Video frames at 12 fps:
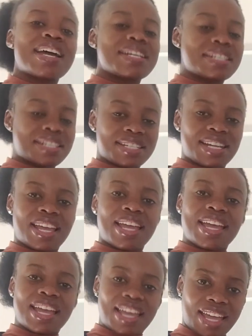
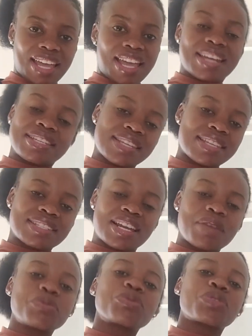share, and
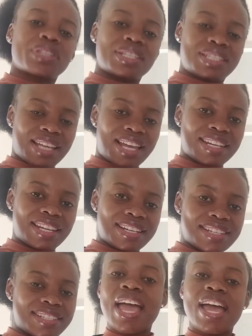subscribe to the channel.
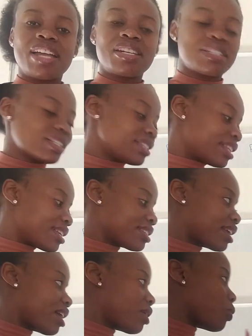And there's
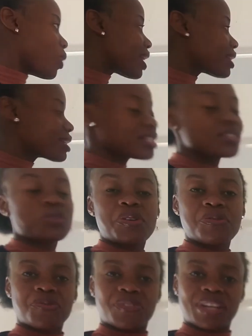a worksheet on
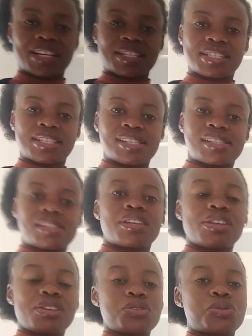fractions.
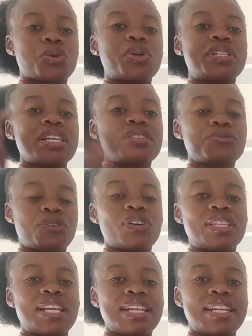So just follow
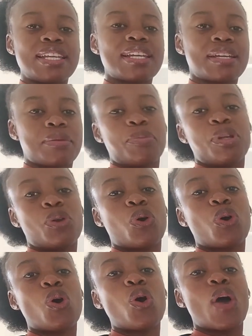the link
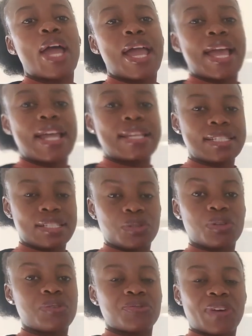below and
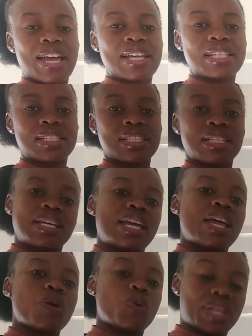you'll find
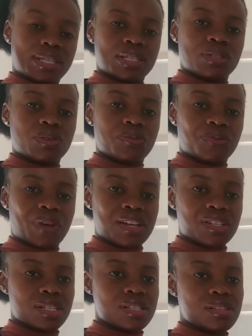a worksheet on
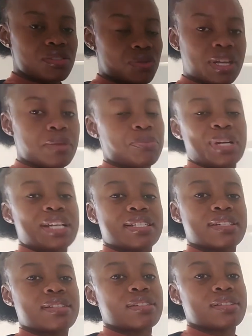fractions. You can
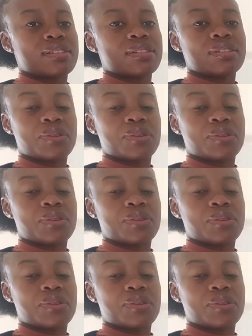practice